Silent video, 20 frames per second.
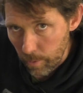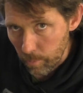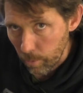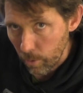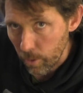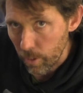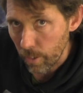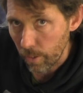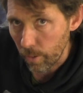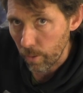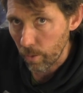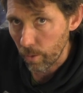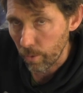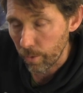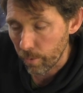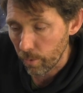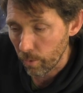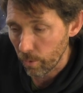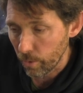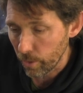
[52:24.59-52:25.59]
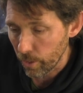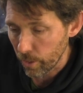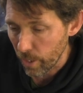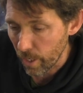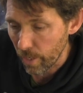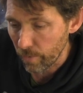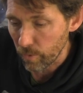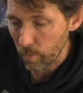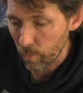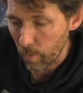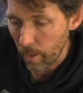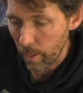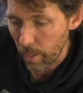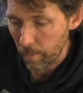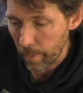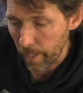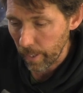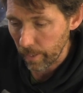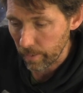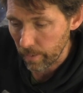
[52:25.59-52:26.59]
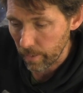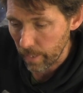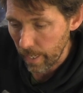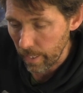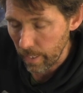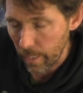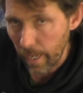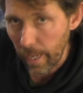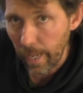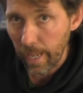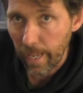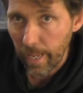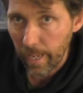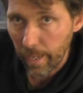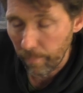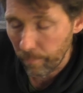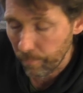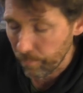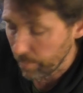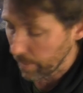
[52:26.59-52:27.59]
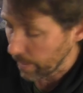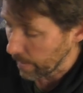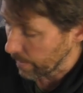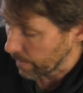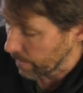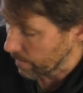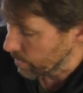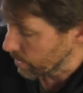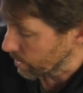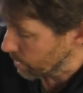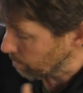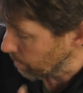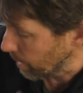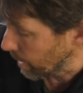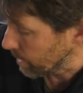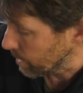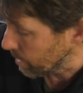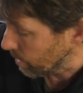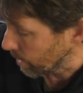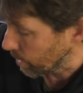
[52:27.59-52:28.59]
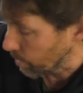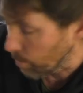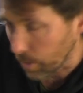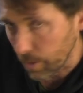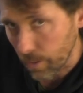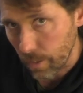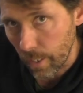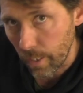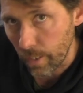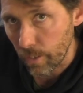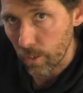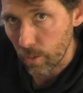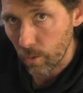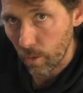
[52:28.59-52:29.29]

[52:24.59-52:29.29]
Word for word: it's pushing the oil through, you don't have to worry about that air being displaced like it was then.